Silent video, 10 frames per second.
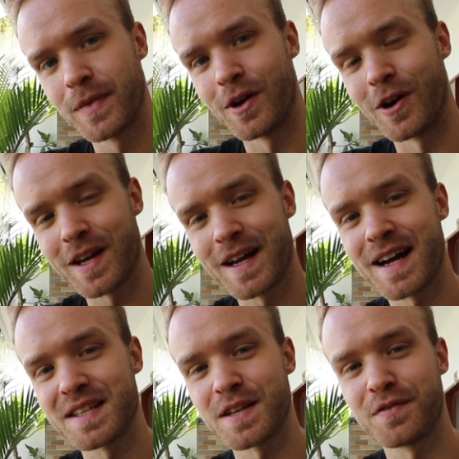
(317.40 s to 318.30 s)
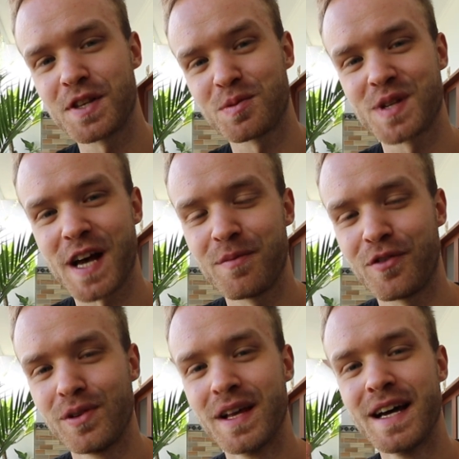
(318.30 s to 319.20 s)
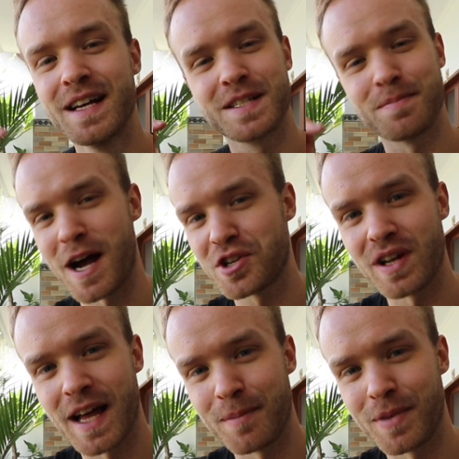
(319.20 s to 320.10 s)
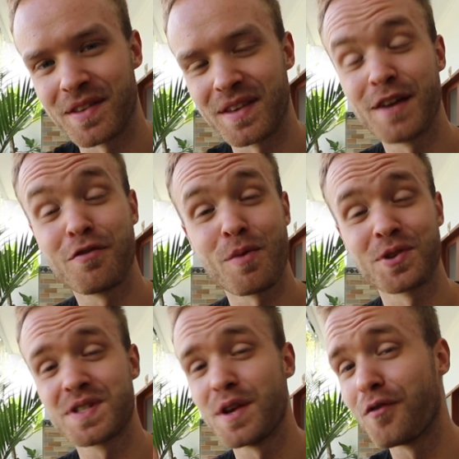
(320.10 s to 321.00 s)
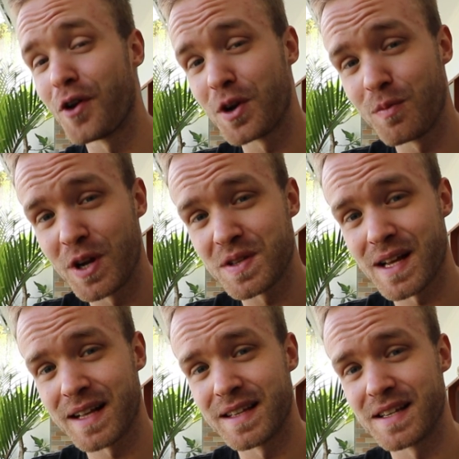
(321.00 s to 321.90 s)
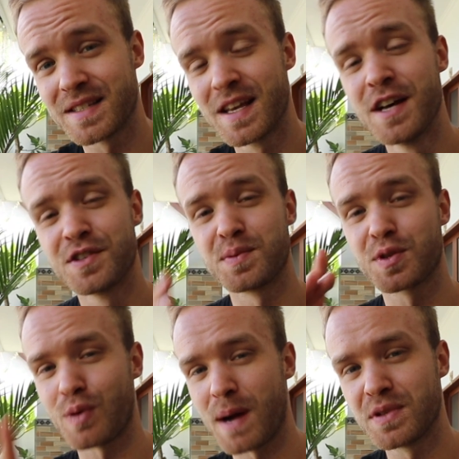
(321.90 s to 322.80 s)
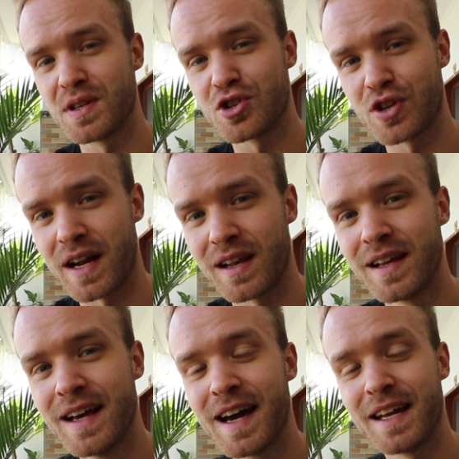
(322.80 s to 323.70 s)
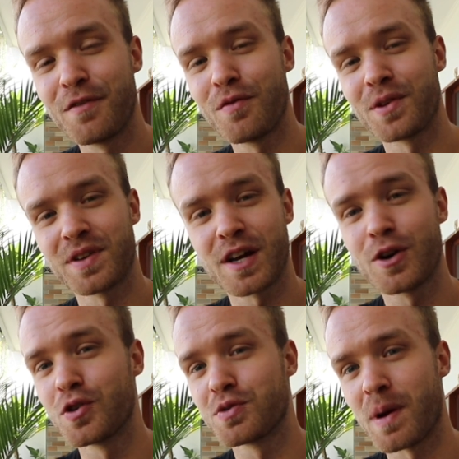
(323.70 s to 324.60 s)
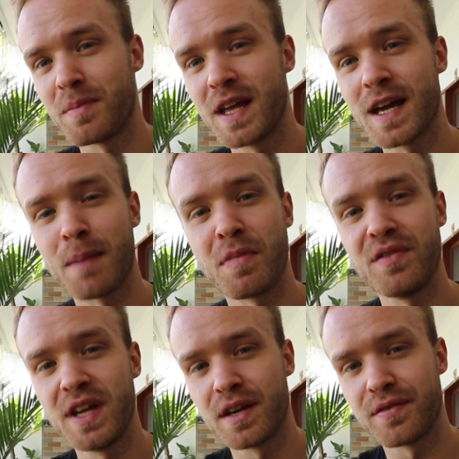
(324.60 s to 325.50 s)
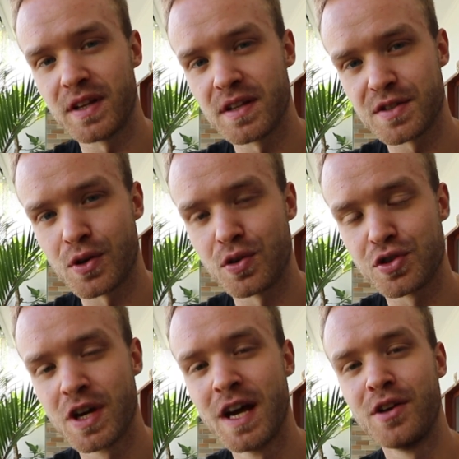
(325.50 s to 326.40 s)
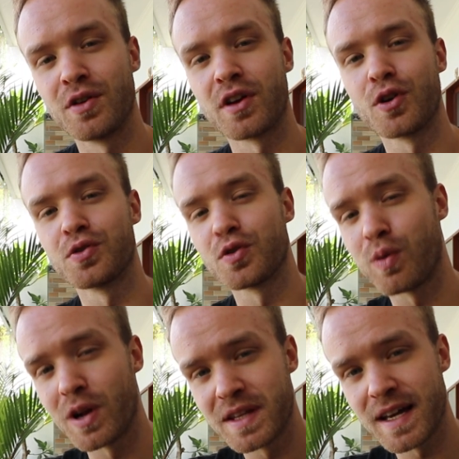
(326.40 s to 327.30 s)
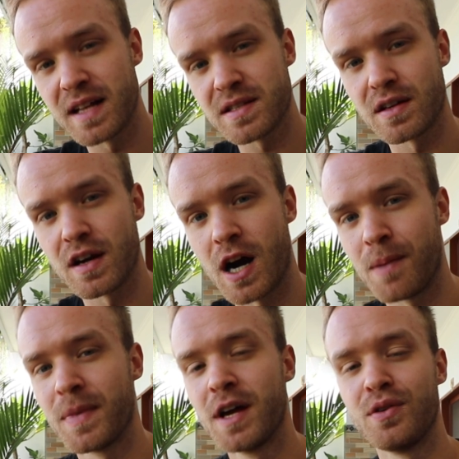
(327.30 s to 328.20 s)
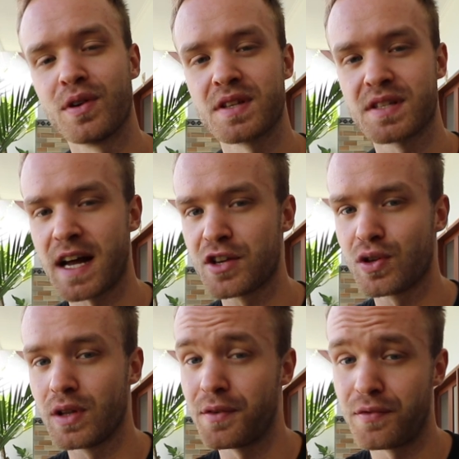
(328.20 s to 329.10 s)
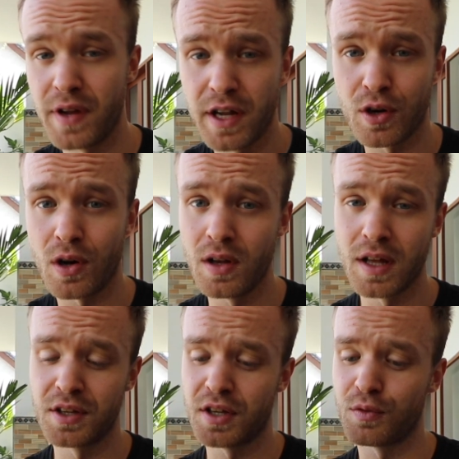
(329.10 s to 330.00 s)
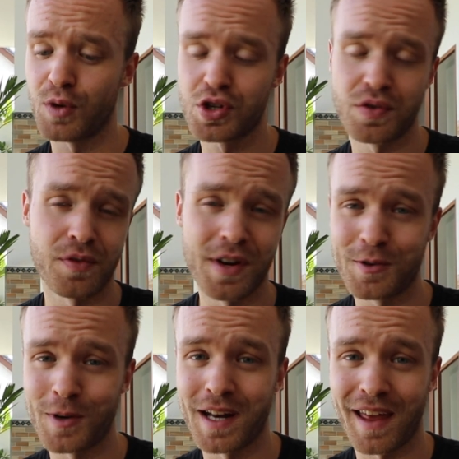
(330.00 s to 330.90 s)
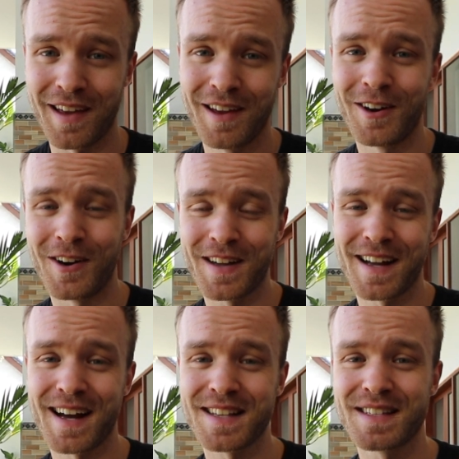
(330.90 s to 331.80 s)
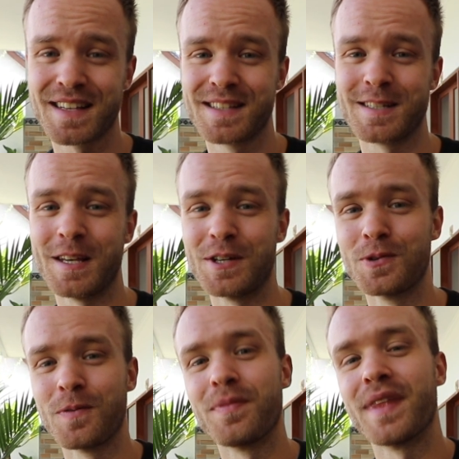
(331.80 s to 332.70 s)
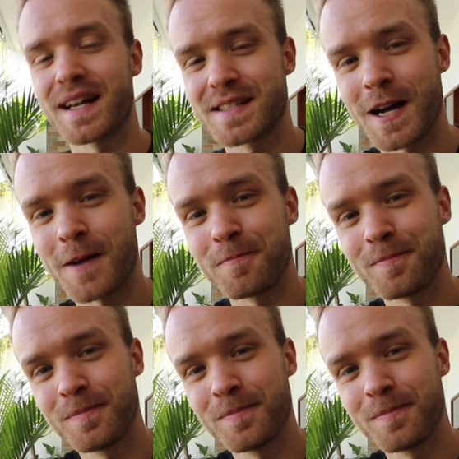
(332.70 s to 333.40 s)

Okay guys, if this was helpful, smash the like button. If you want to see further videos like this, subscribe to this channel. And if you want to get coached by me, I'm a vegan fitness coach. You can go to qualitygains.com, you can schedule a free call, and you can watch a free training. Okay guys, see you next time.